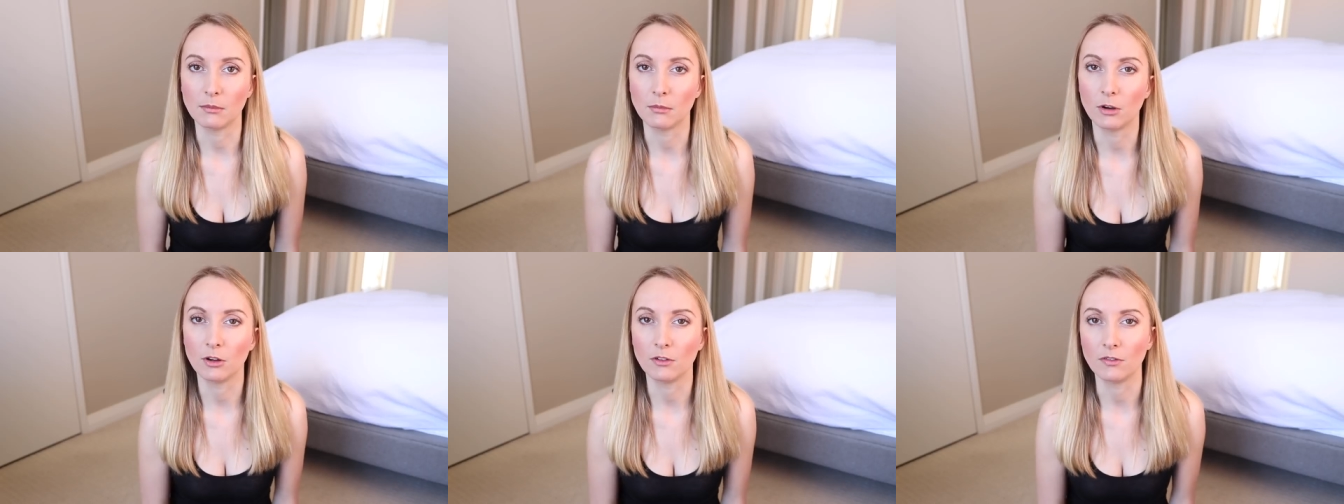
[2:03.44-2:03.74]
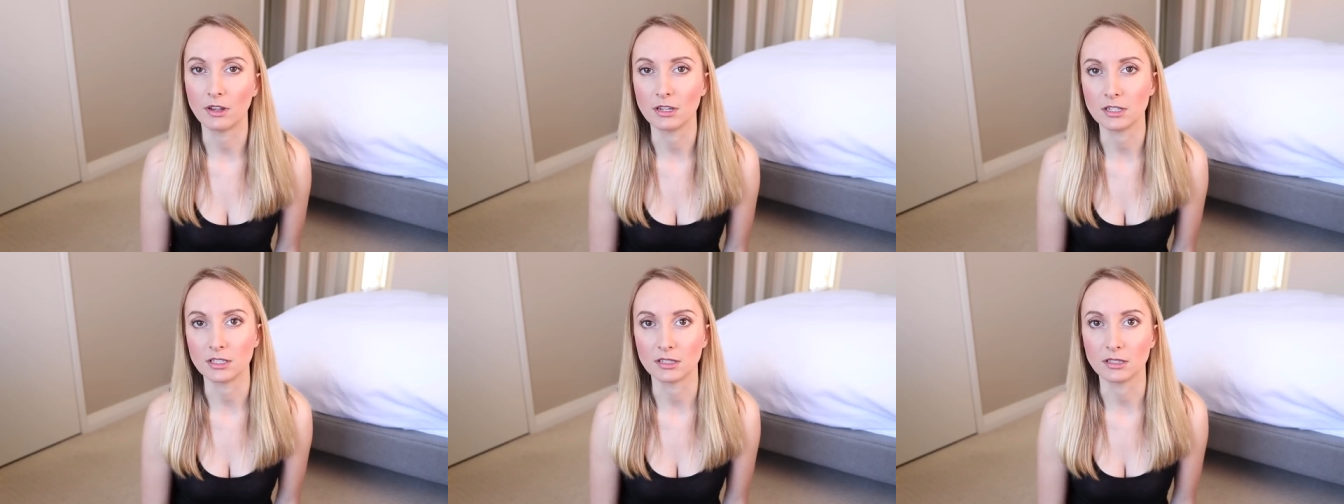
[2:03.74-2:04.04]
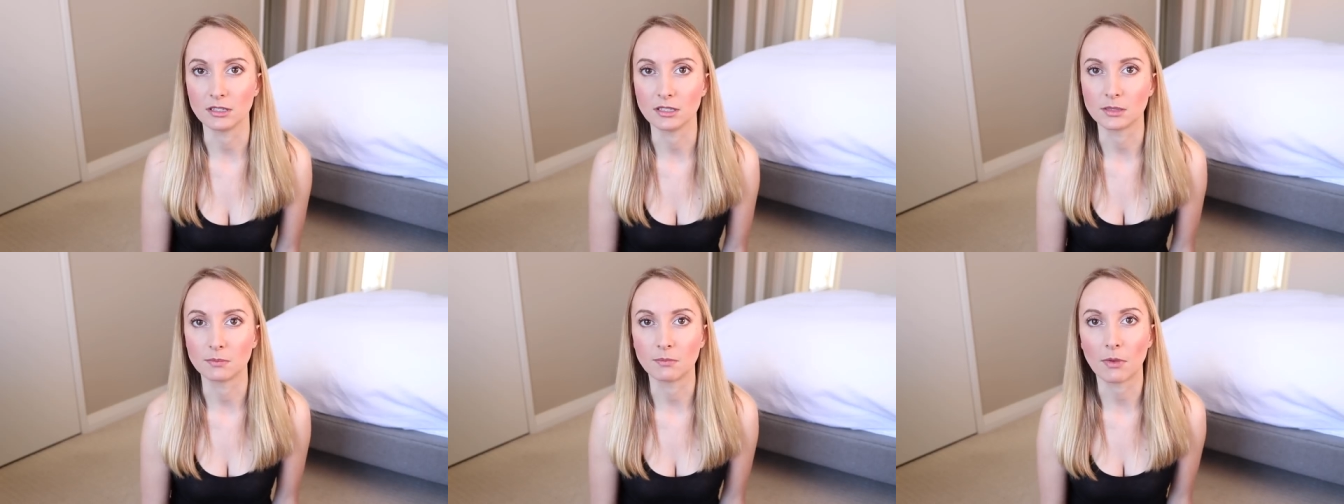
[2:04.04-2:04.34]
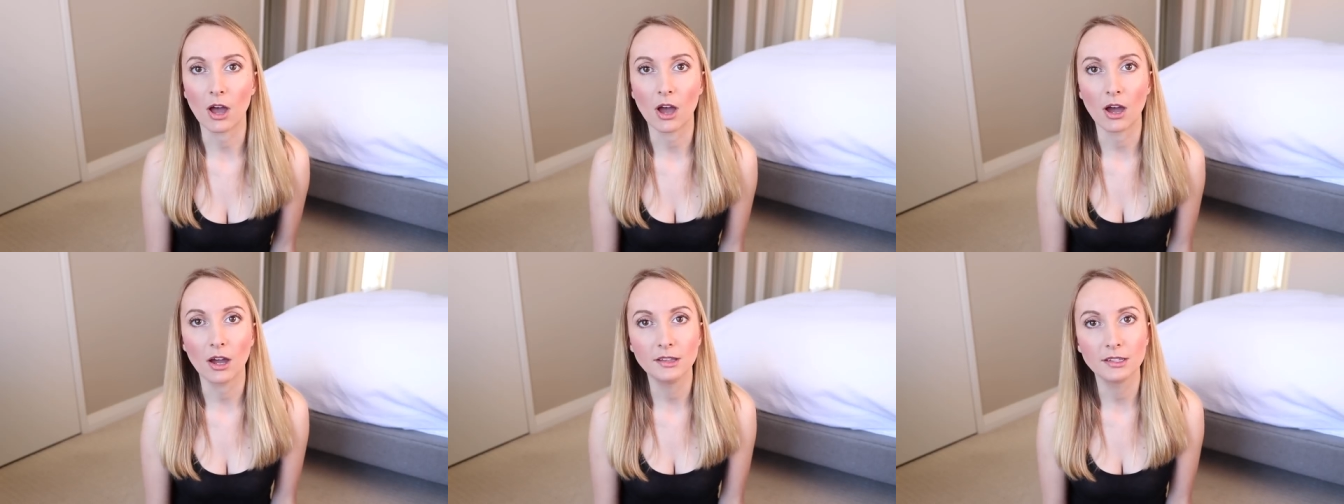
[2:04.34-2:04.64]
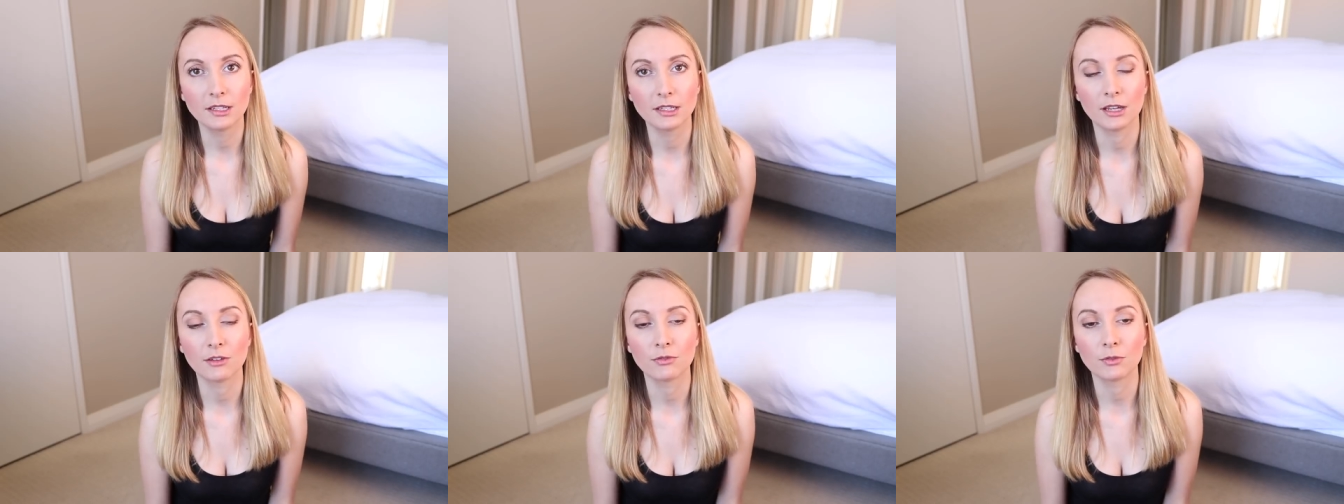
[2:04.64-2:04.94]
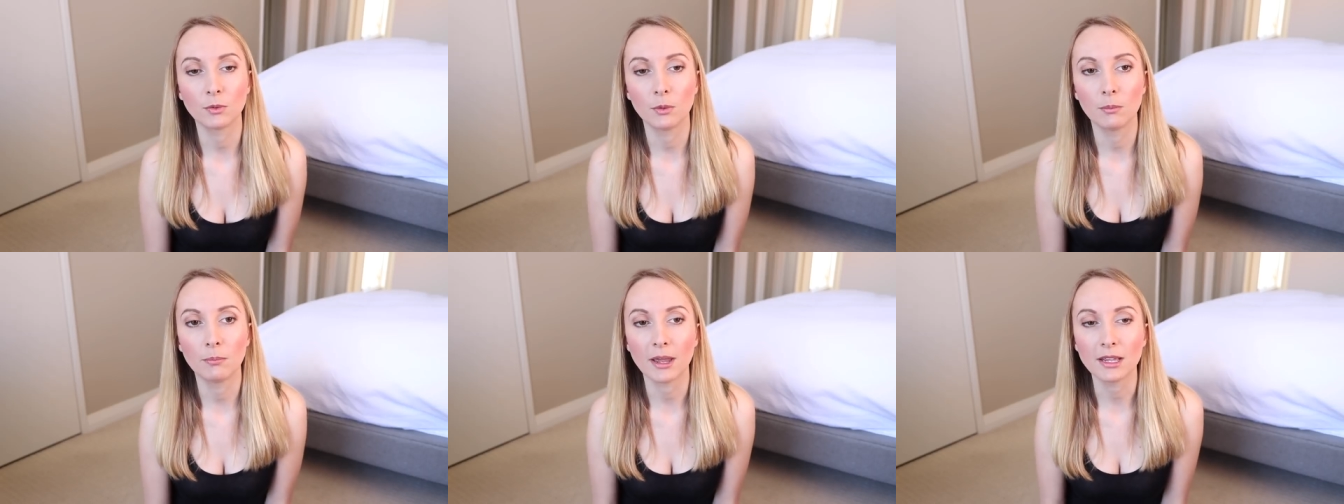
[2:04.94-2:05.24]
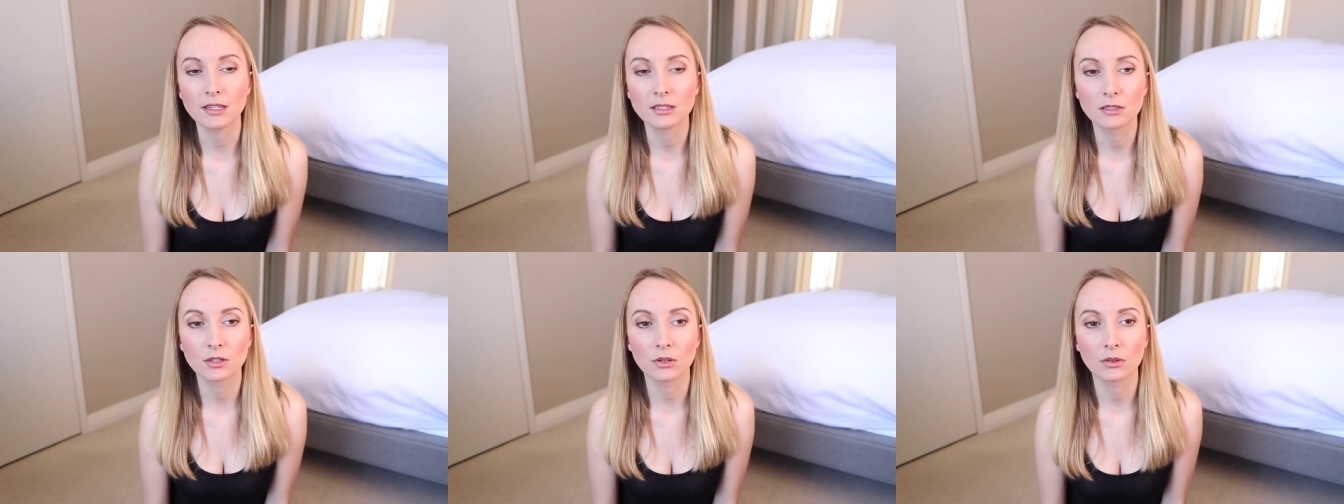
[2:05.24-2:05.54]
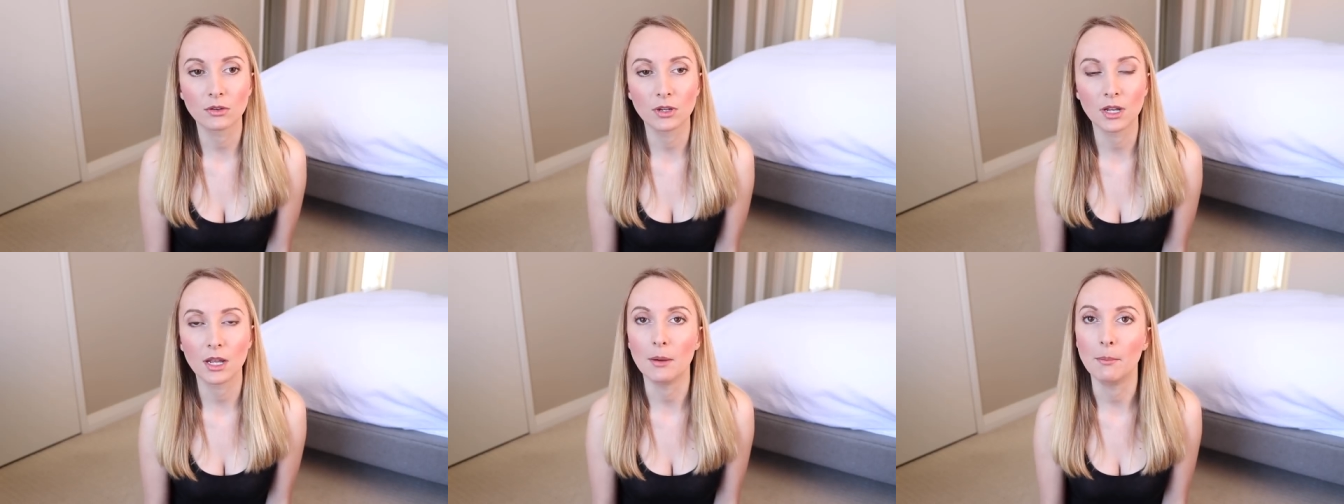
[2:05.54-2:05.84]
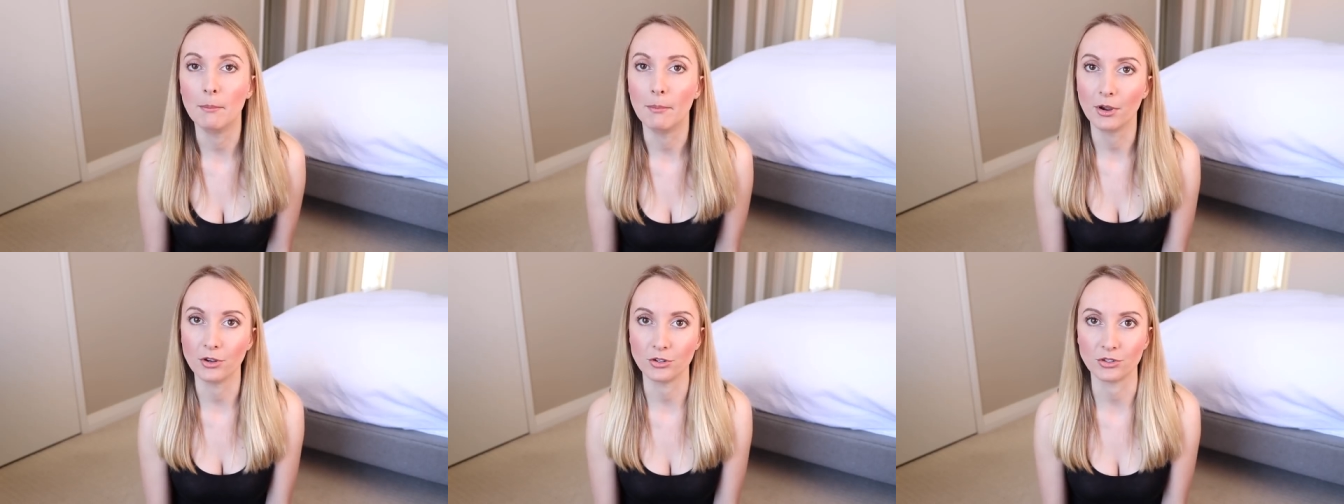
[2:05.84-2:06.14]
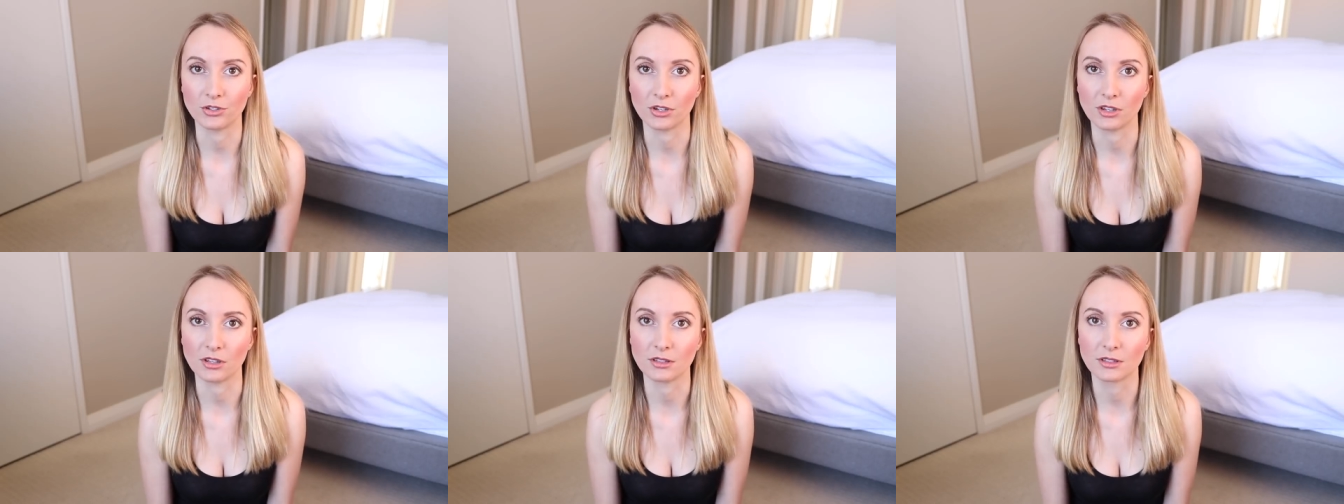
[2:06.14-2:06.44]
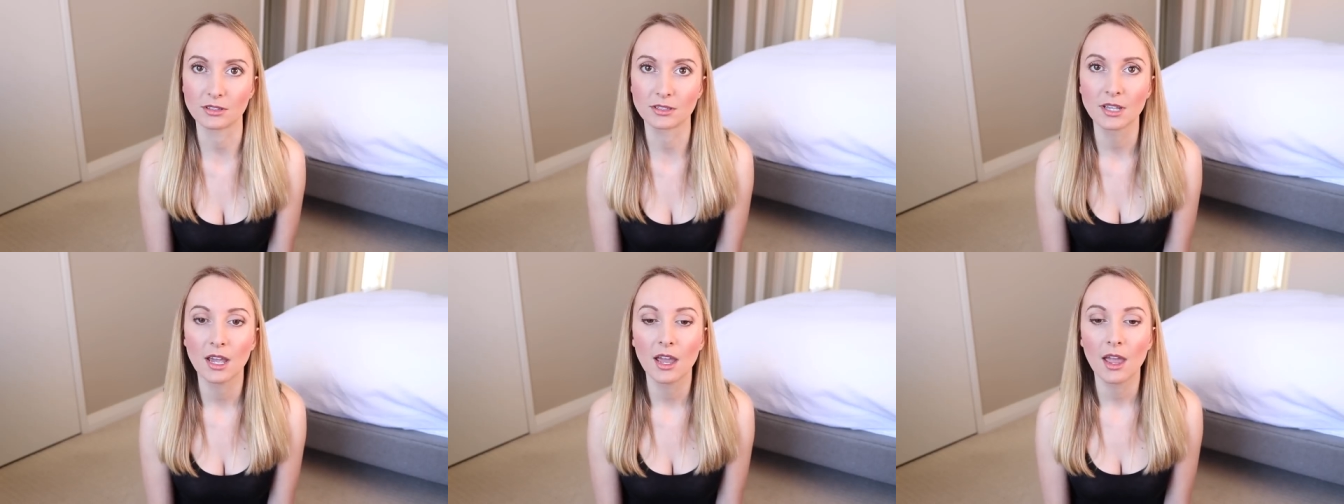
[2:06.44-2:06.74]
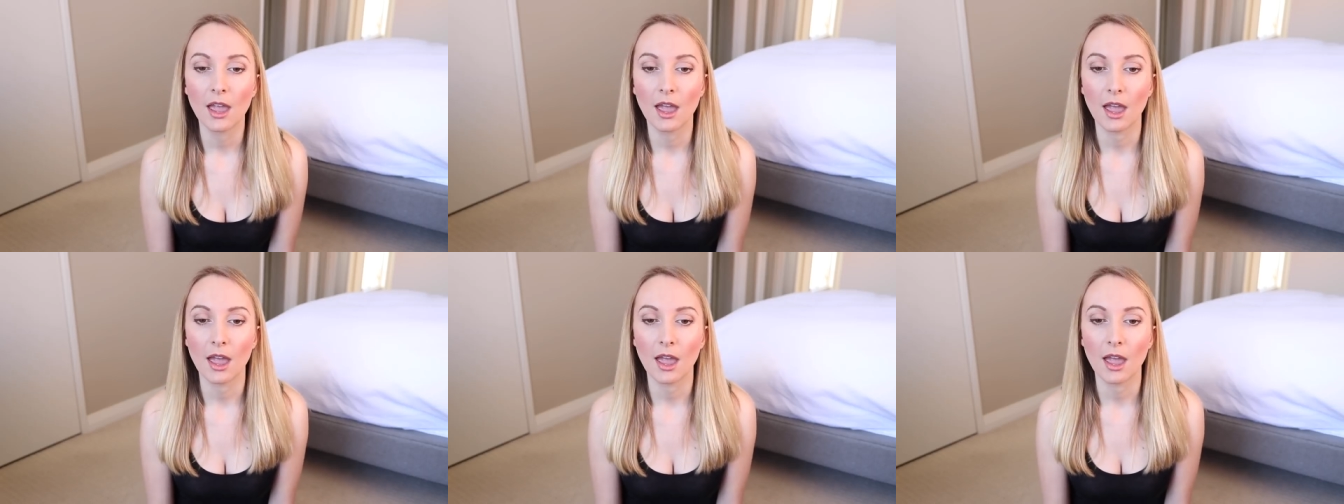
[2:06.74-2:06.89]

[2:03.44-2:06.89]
and motivations behind the left were based on emotions